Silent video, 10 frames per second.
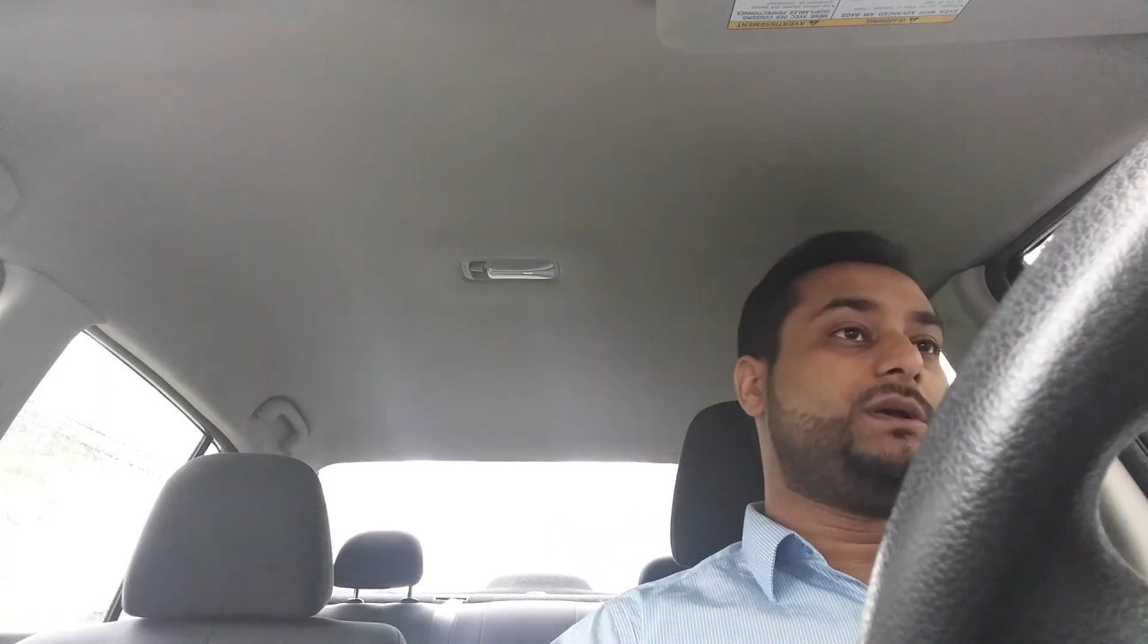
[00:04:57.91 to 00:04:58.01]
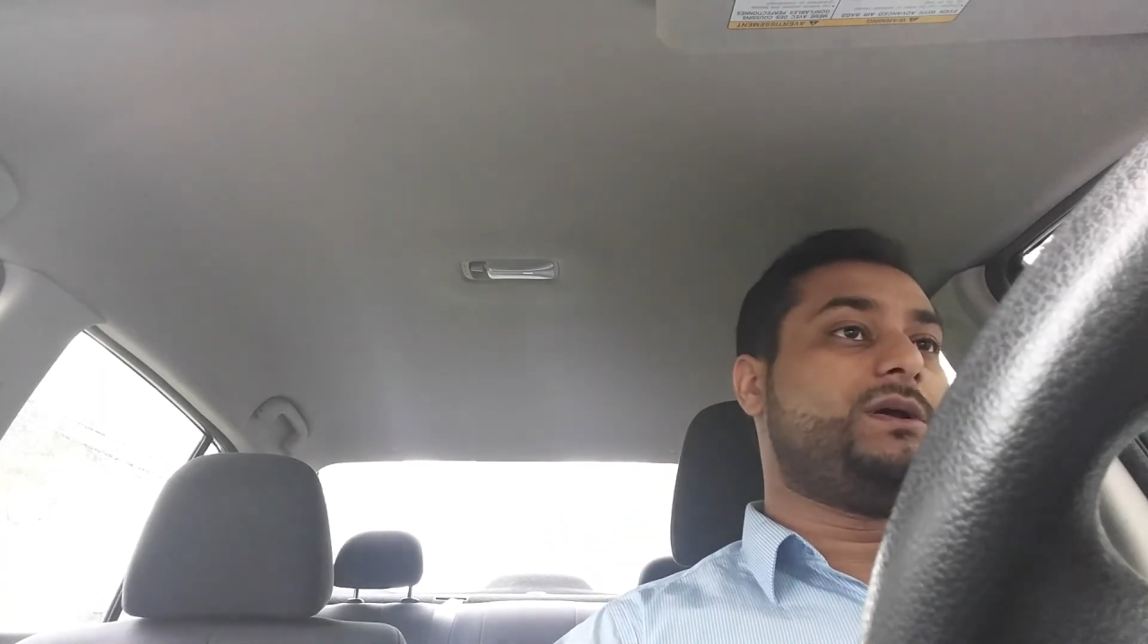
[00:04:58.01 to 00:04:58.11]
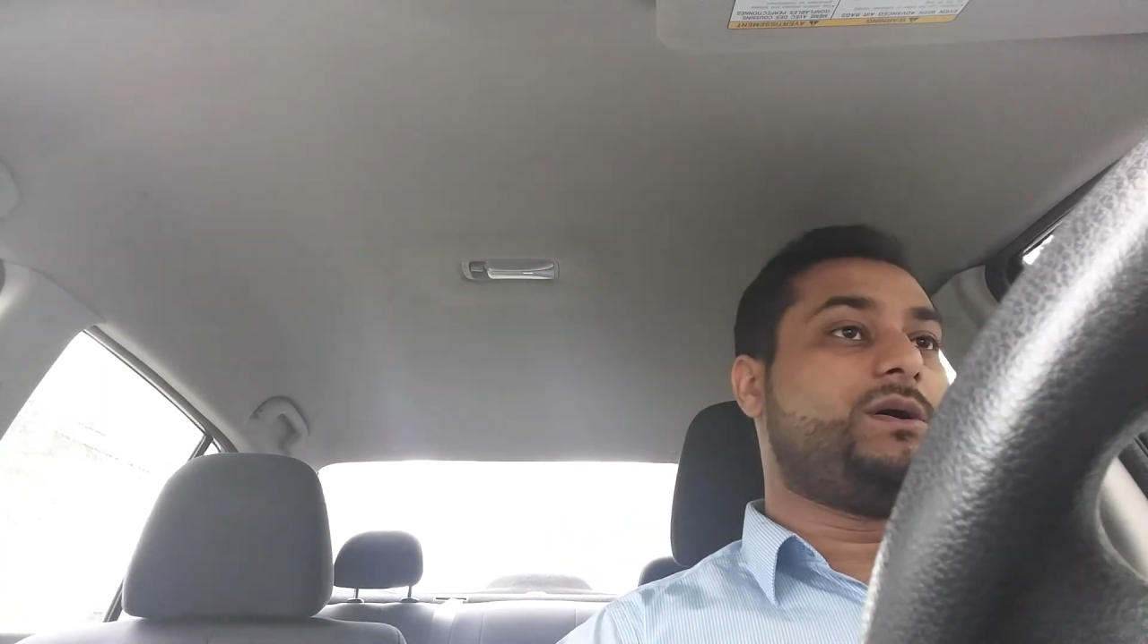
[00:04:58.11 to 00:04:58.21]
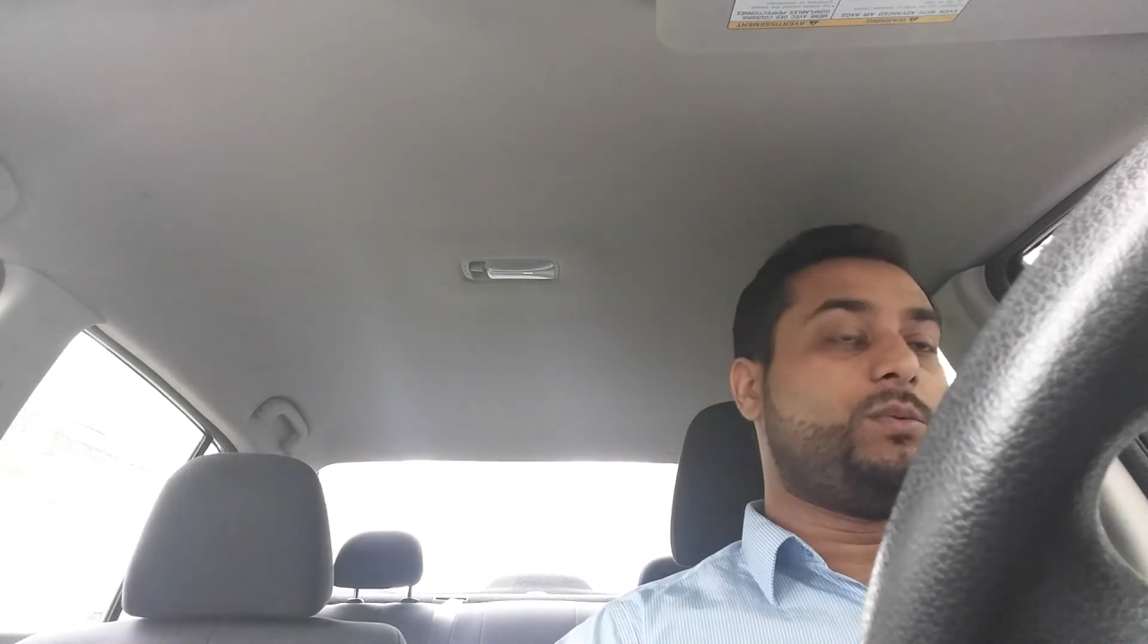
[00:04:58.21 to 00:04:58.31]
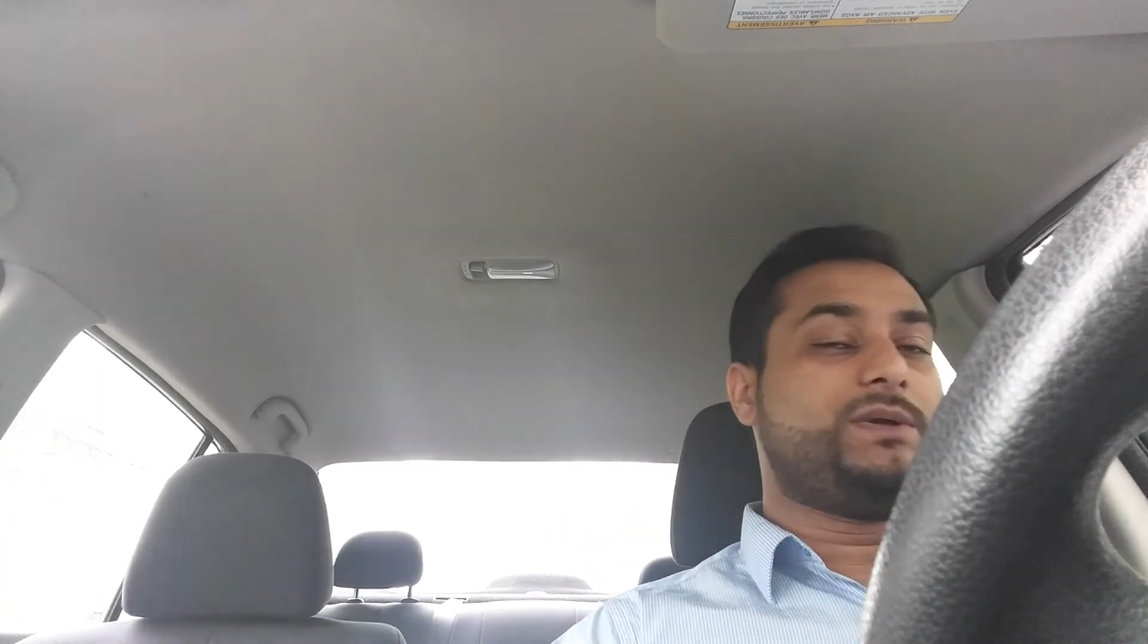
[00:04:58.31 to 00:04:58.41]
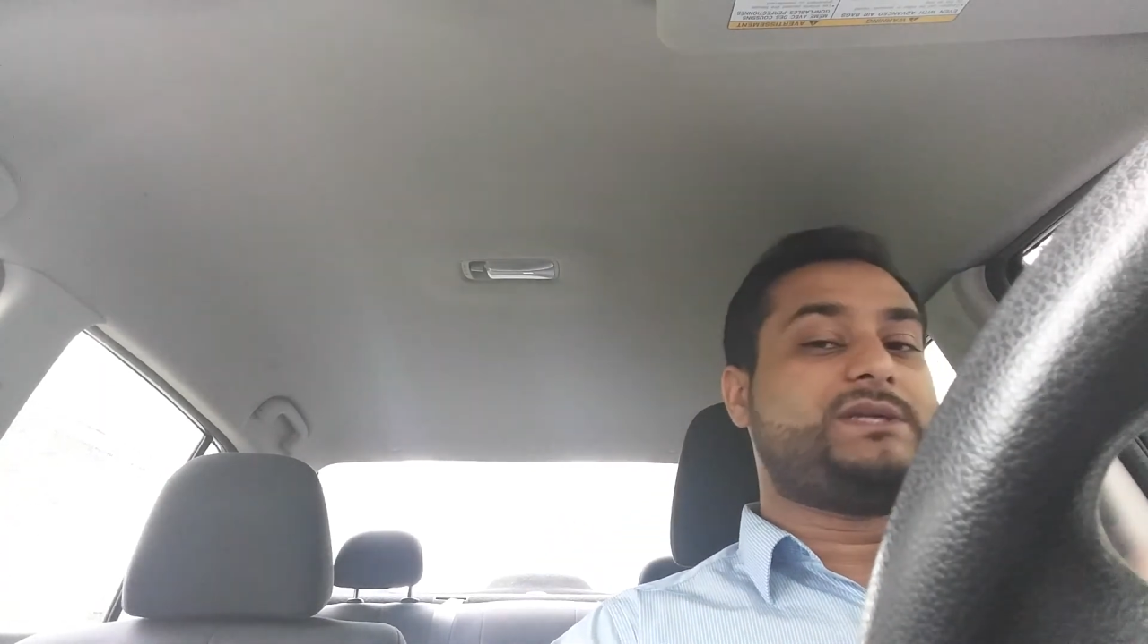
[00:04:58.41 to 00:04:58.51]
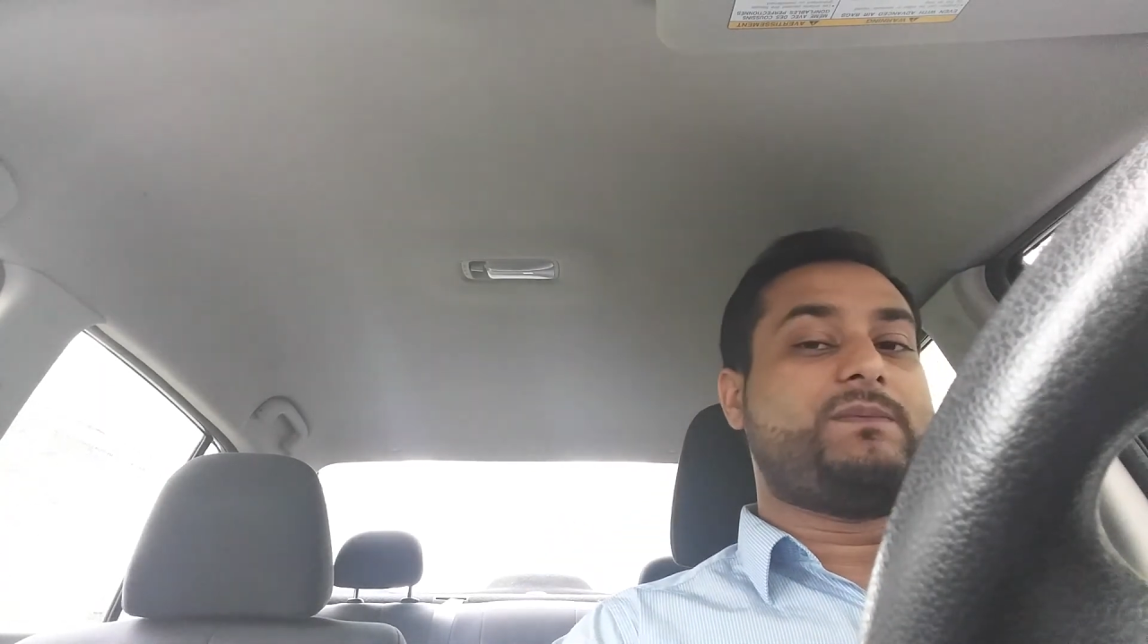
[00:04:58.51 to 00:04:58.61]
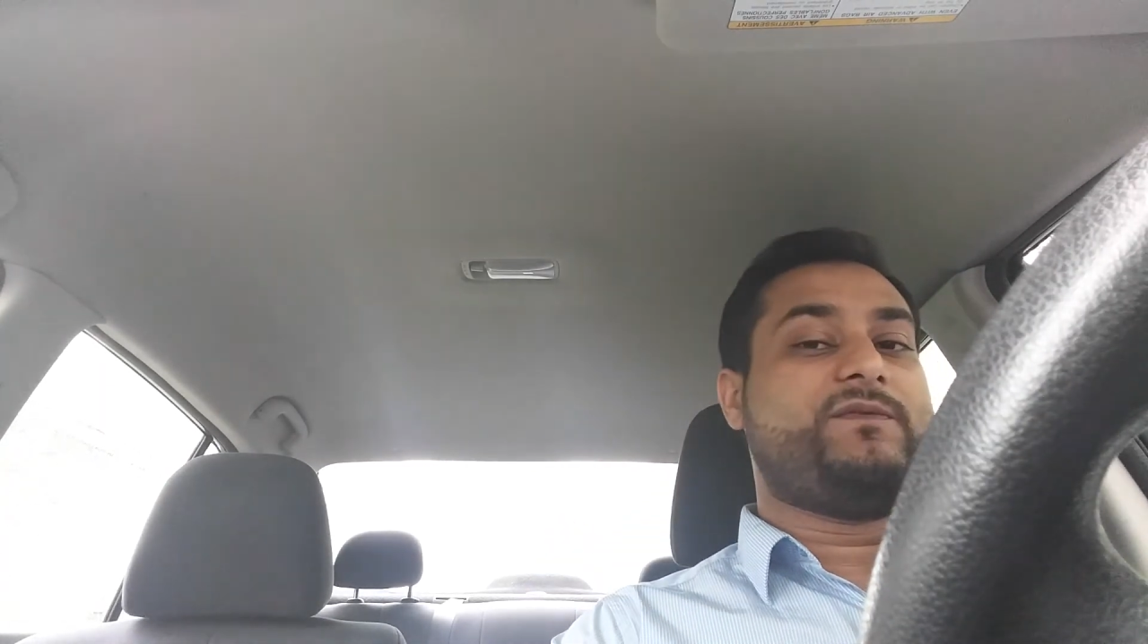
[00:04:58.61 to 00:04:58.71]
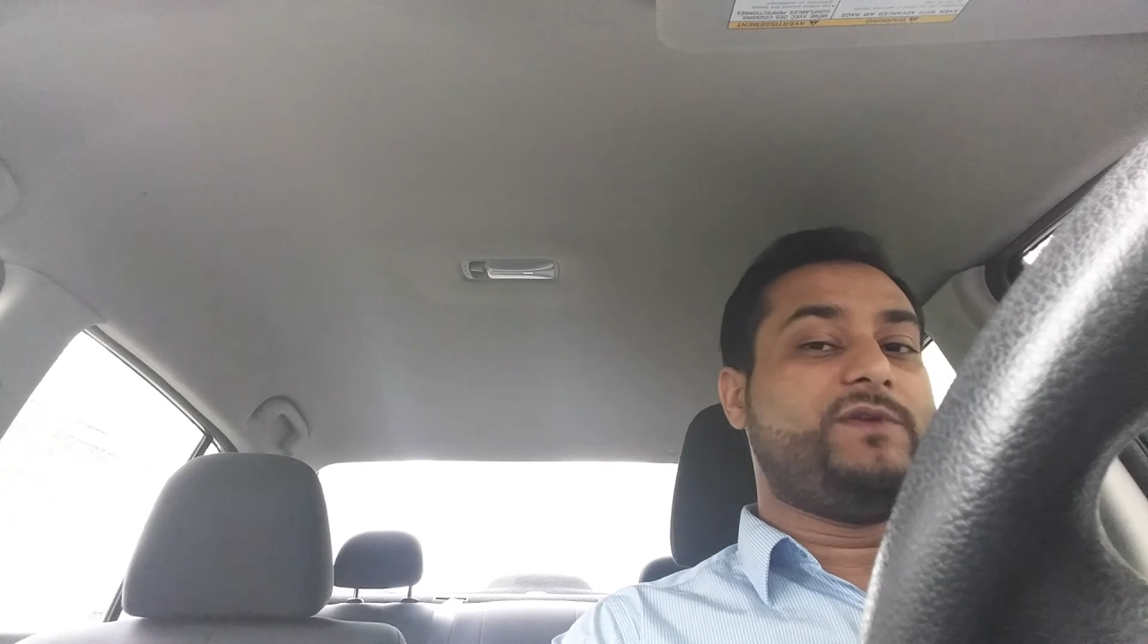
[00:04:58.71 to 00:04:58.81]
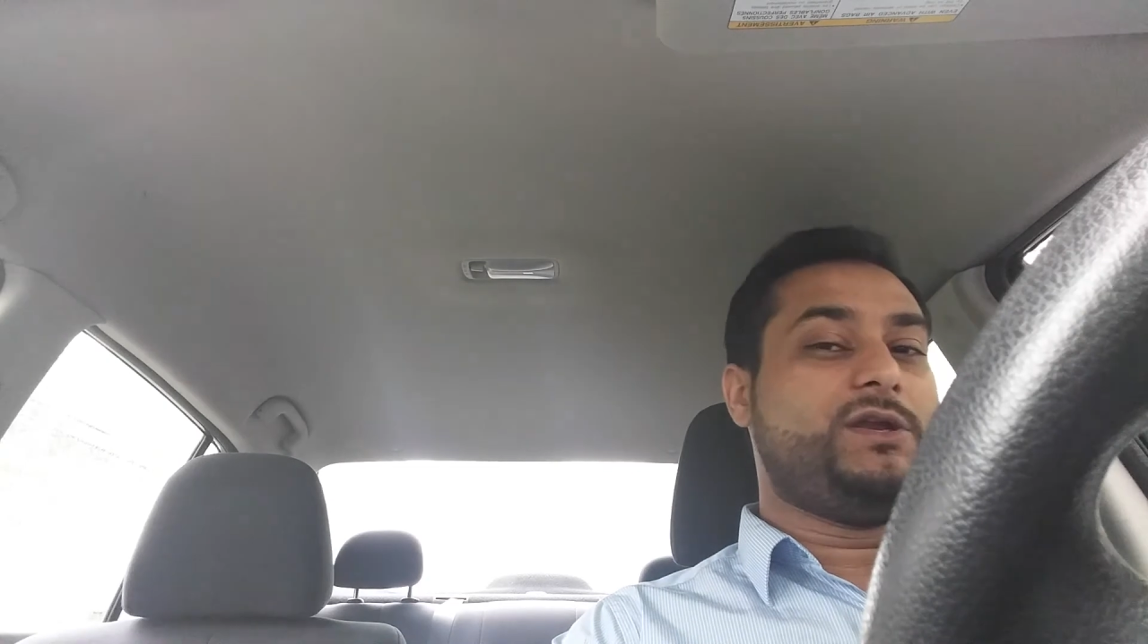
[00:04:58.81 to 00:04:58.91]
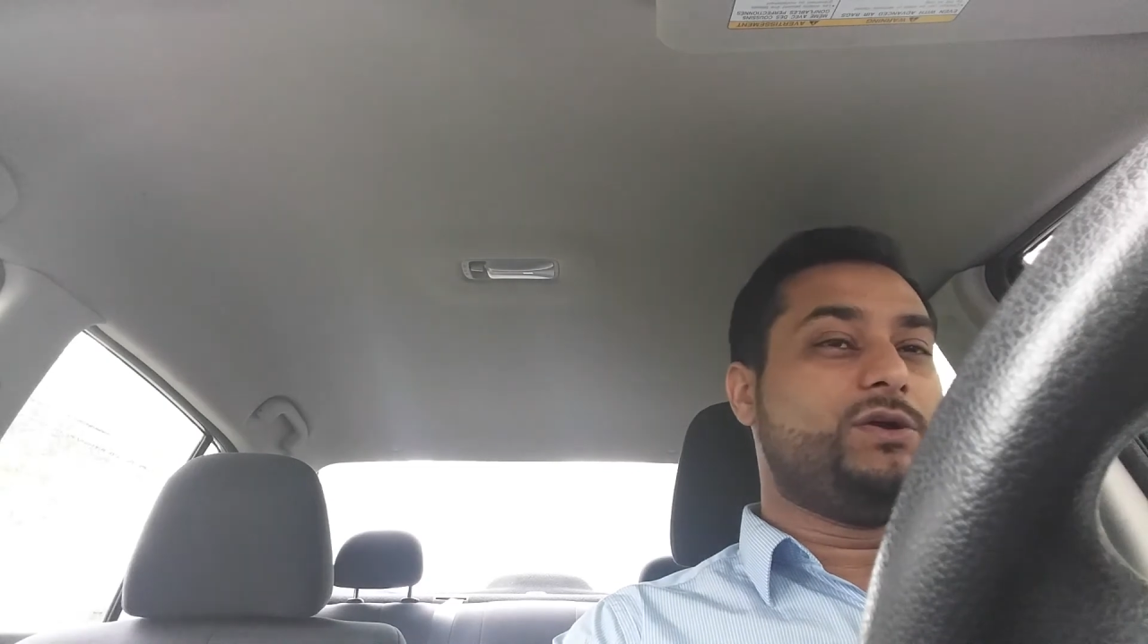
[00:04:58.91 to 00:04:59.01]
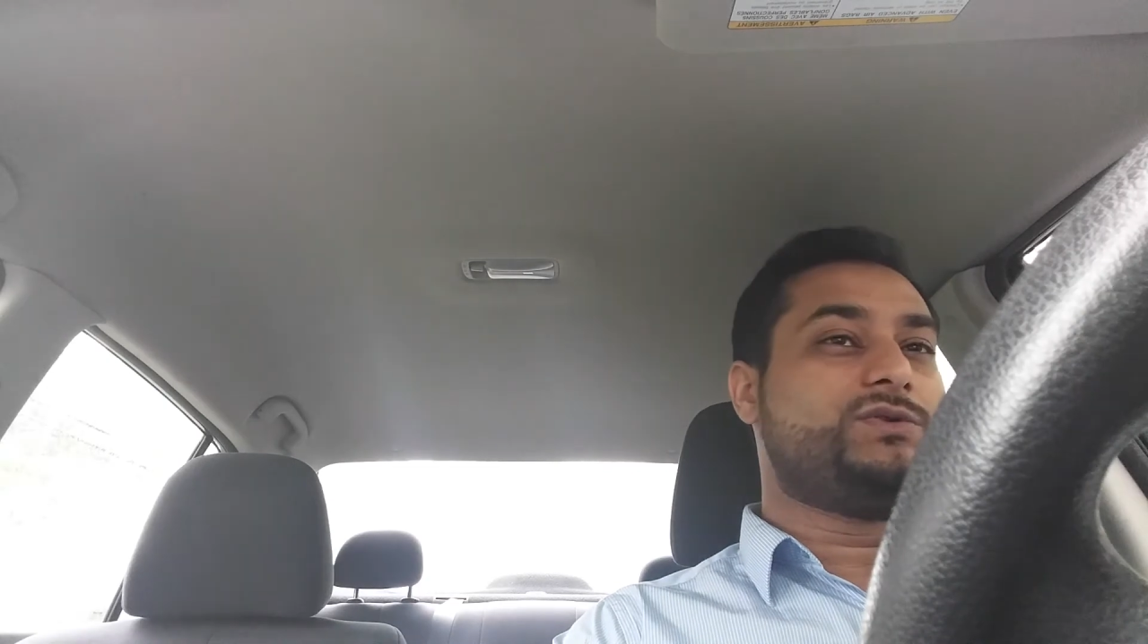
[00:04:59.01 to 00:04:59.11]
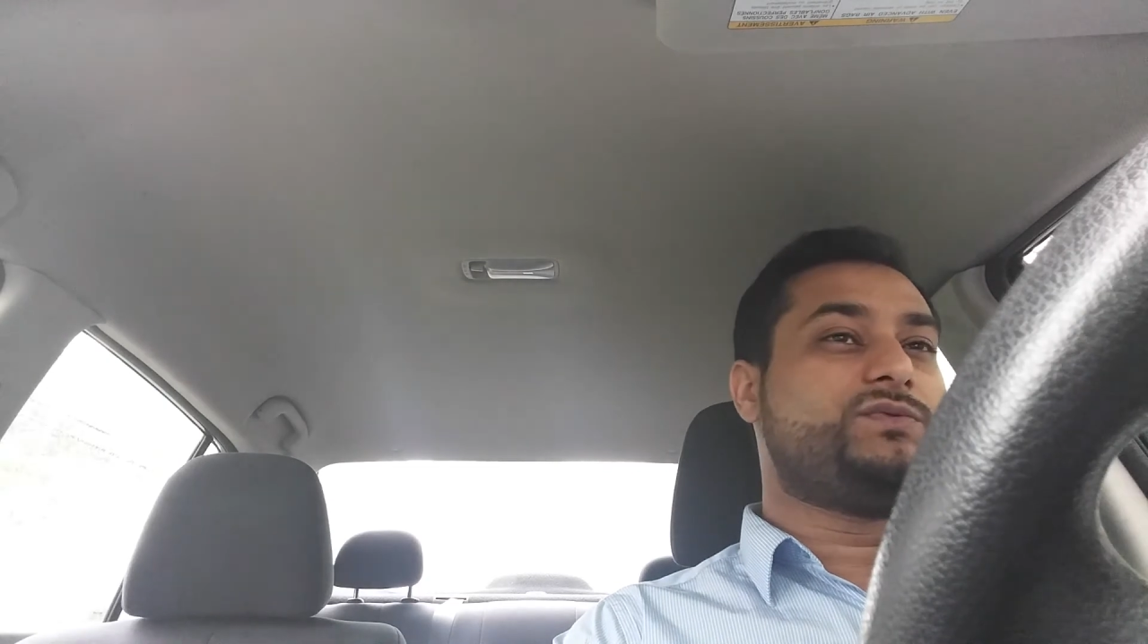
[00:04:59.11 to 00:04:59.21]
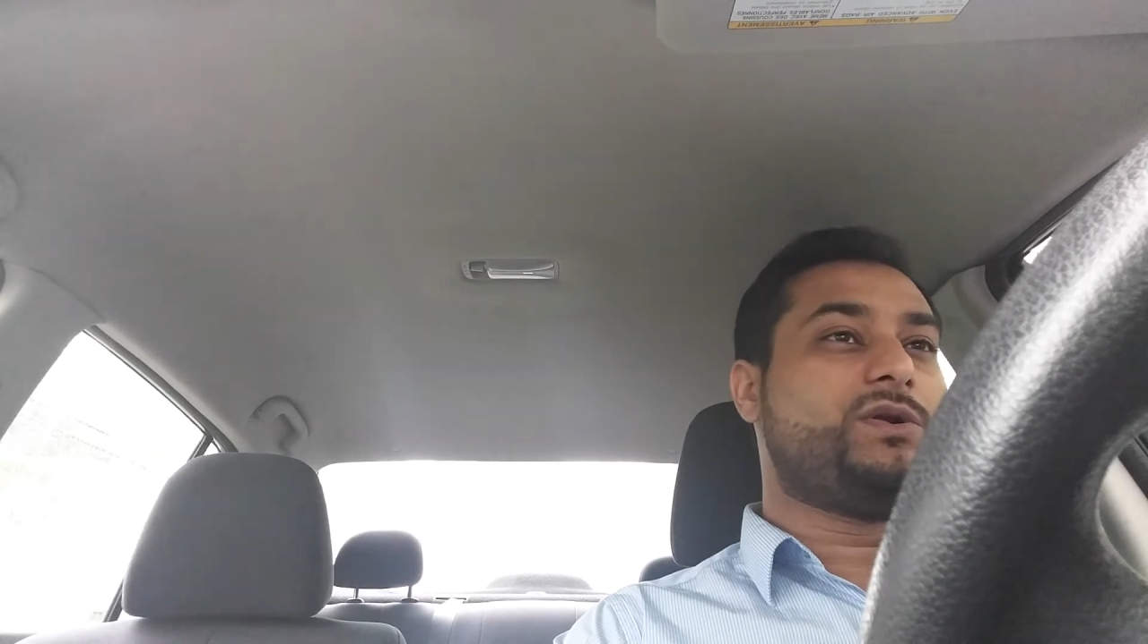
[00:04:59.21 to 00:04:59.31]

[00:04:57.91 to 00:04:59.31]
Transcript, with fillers: uh, what type of videos we